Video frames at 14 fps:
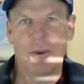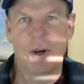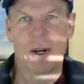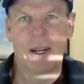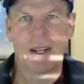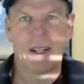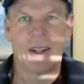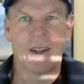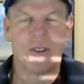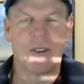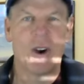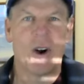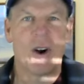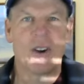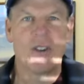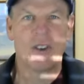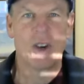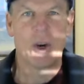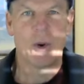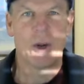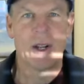uh, get those gardens
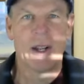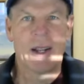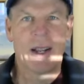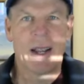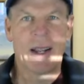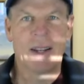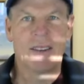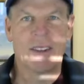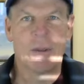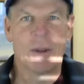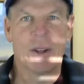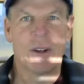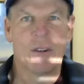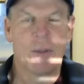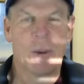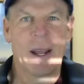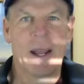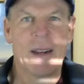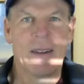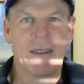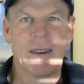going and some of those
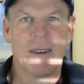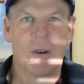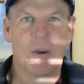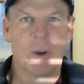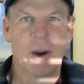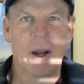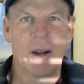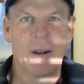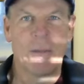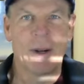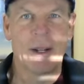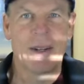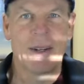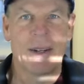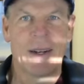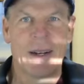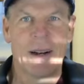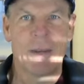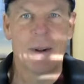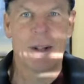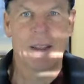plants into the ground. But uh,
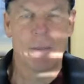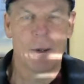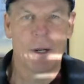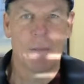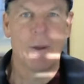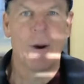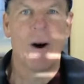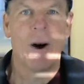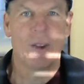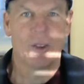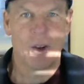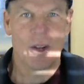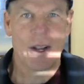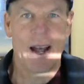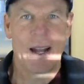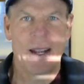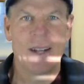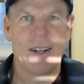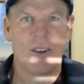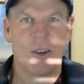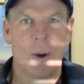I'm going to have to put a pause on that
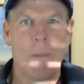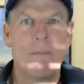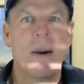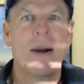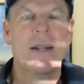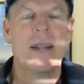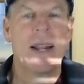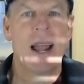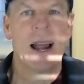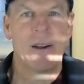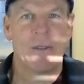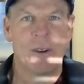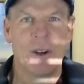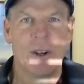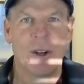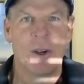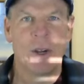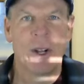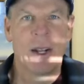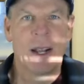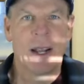until Monday
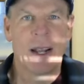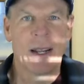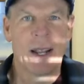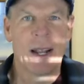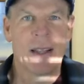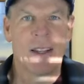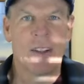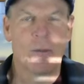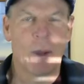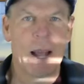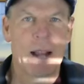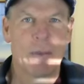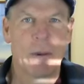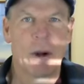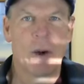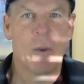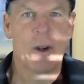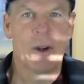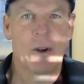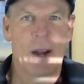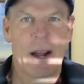afternoon and let this blackberry
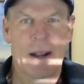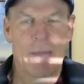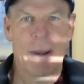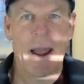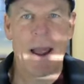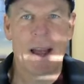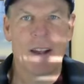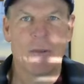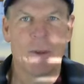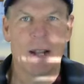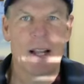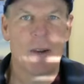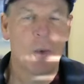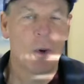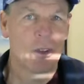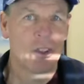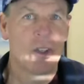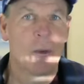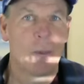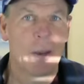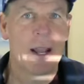winter kind of pass. But I will
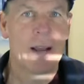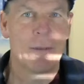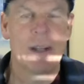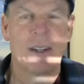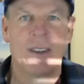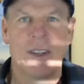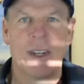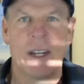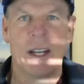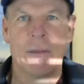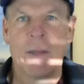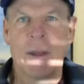still plant my seed